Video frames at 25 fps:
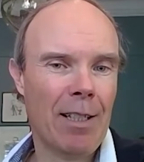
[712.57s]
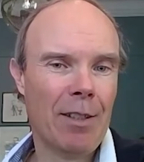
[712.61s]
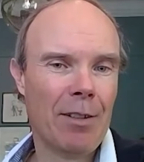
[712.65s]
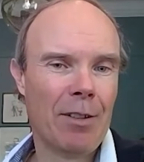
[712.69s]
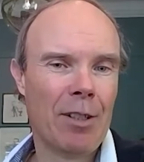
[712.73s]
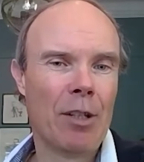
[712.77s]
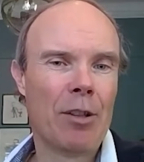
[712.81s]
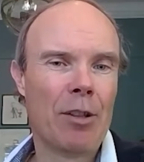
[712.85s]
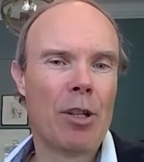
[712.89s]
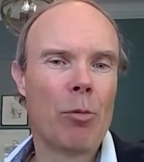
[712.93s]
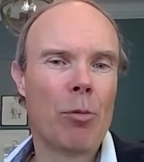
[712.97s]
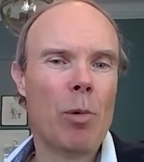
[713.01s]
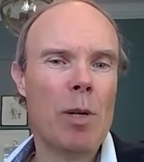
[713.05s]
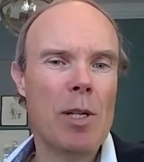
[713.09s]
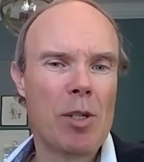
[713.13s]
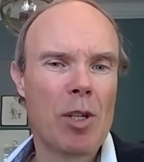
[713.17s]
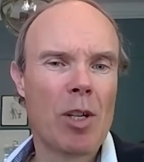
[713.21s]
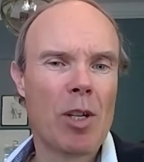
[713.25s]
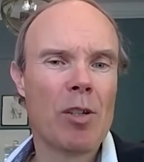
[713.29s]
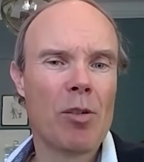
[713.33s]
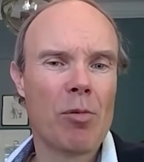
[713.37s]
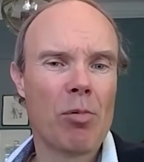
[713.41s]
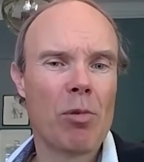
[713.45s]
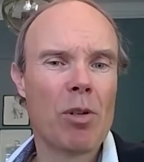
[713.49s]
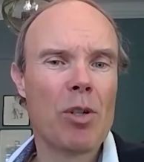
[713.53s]
that the risk
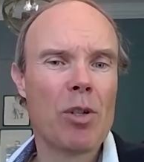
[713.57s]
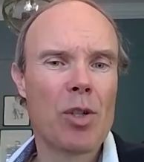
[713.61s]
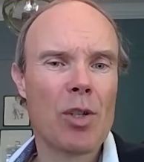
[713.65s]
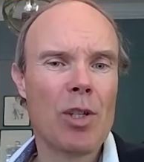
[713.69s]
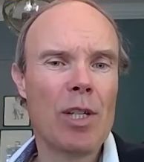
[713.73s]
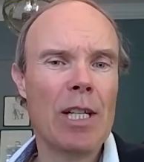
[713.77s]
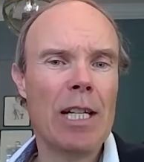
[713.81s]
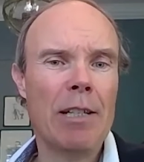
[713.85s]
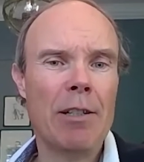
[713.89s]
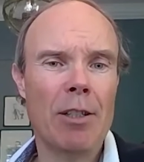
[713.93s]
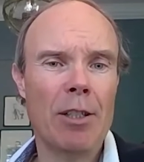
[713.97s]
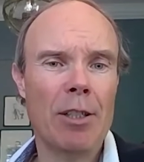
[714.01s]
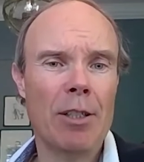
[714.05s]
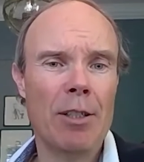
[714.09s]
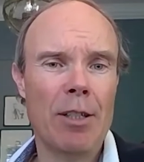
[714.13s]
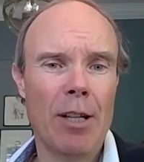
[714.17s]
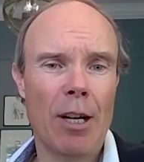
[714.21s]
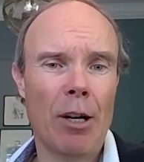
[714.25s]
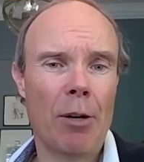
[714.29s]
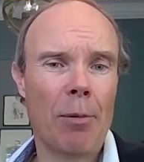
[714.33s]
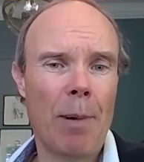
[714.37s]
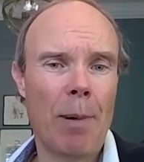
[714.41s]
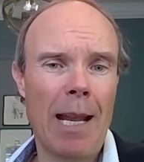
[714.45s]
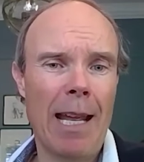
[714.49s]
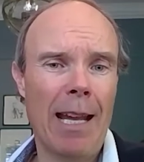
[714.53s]
has receded
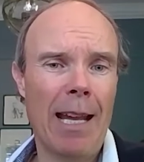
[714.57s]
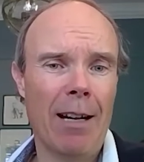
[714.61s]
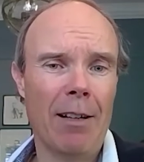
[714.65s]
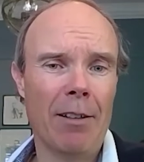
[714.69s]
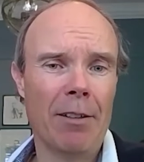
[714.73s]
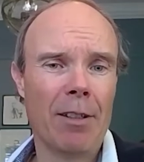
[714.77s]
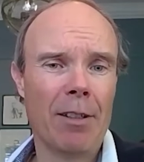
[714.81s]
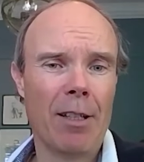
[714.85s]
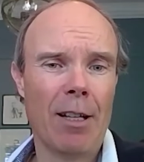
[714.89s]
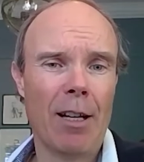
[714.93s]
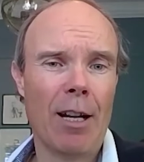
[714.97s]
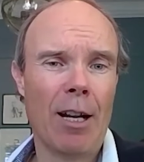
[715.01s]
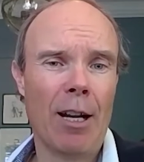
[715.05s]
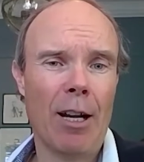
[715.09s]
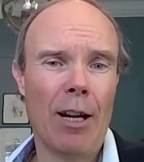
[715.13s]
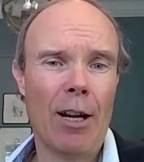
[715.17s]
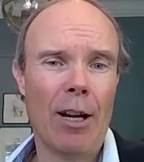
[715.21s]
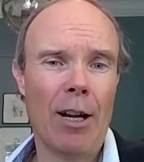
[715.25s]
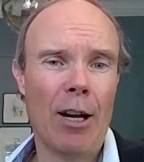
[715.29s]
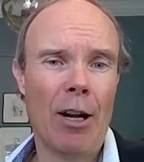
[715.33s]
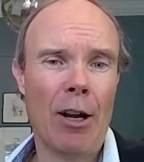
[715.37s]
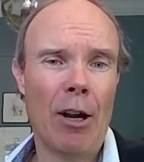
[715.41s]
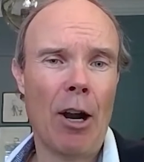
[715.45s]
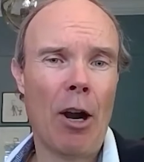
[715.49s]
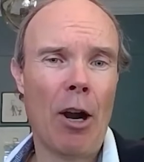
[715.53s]
around
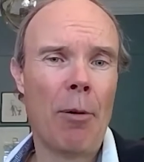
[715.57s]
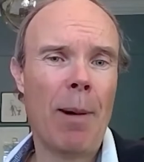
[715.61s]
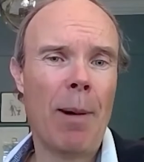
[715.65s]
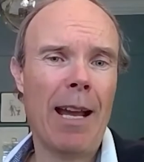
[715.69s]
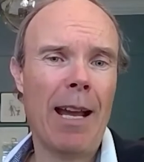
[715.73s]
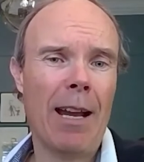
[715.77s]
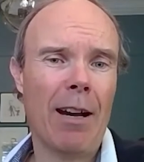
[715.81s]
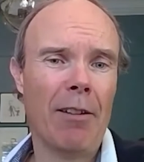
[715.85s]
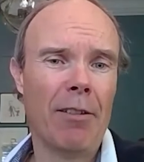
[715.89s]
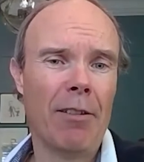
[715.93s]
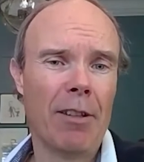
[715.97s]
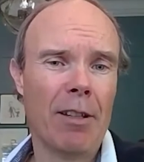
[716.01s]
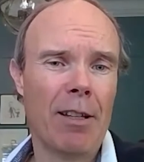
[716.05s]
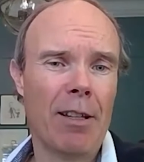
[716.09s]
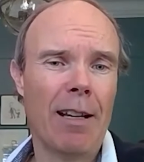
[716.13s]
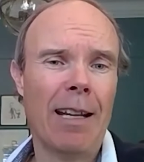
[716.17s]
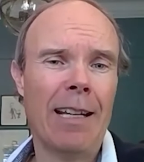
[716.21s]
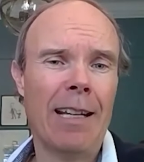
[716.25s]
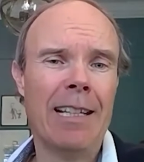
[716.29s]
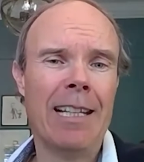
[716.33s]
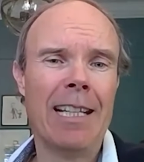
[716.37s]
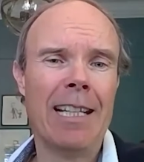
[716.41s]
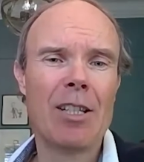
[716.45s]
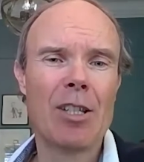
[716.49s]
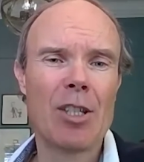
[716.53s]

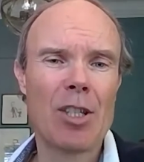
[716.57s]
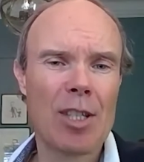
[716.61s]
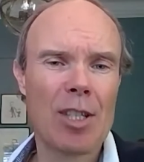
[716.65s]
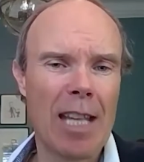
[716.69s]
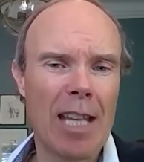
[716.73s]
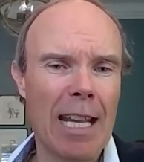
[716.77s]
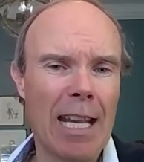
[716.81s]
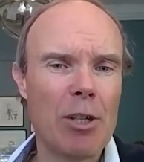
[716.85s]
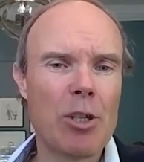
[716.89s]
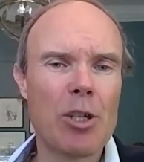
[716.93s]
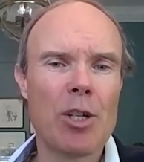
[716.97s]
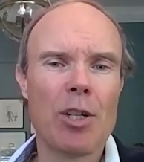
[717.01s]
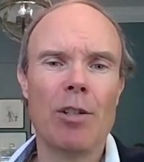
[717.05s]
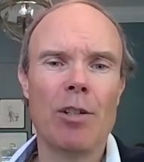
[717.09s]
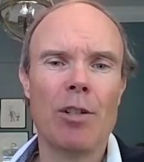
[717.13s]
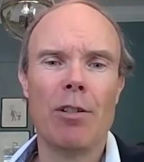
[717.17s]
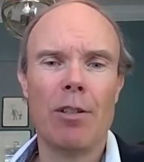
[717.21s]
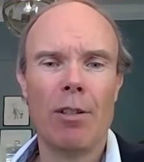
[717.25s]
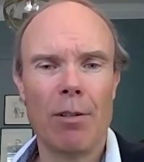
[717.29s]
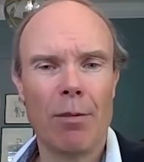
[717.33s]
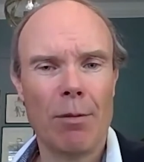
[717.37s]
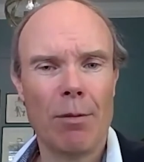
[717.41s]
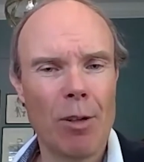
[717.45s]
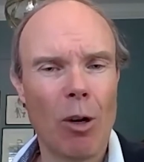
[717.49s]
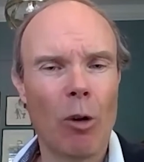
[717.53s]
an
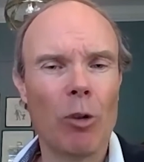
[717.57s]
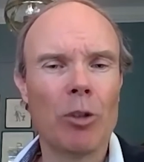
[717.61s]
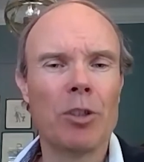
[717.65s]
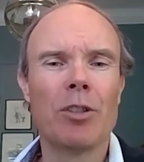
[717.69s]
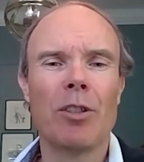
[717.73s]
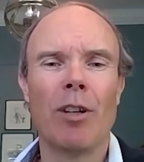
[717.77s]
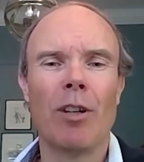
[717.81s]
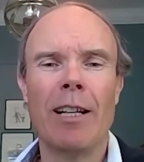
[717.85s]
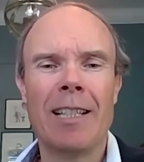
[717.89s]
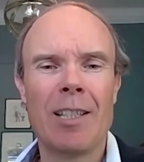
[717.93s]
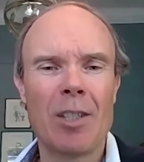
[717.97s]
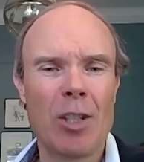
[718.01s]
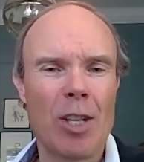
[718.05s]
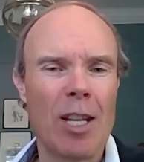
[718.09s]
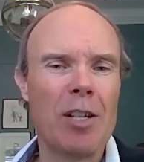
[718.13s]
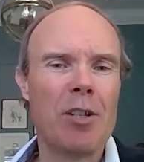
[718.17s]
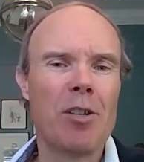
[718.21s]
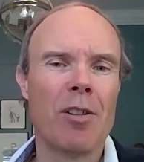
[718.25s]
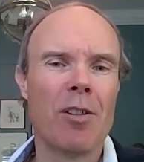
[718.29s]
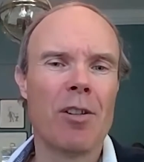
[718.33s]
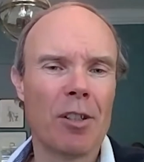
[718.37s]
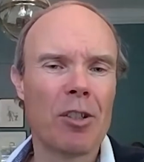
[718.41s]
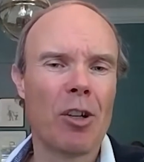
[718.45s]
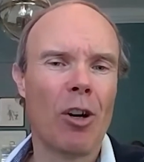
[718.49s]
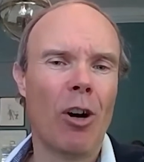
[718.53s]
extension of
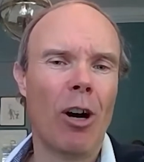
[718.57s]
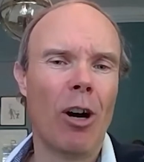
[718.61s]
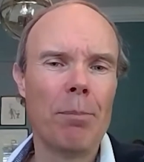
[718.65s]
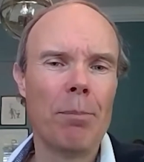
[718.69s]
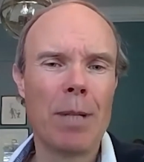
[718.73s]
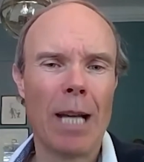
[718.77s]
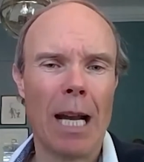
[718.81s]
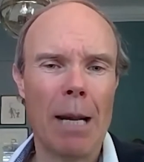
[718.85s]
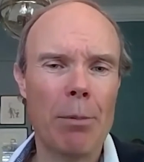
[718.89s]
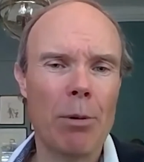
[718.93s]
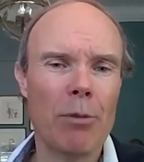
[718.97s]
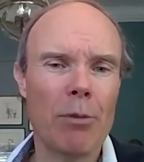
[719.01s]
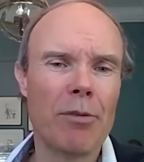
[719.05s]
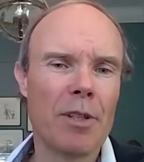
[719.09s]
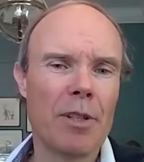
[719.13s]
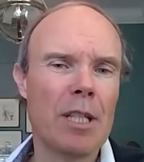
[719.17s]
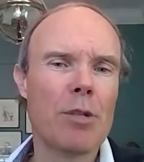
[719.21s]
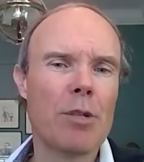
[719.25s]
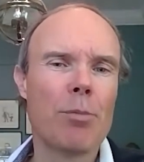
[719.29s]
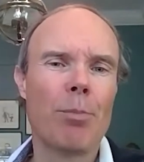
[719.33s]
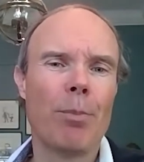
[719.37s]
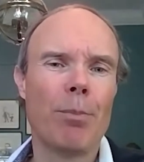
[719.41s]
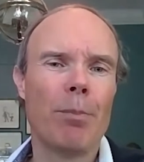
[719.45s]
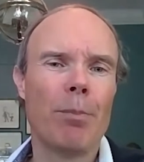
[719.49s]
the timetable for this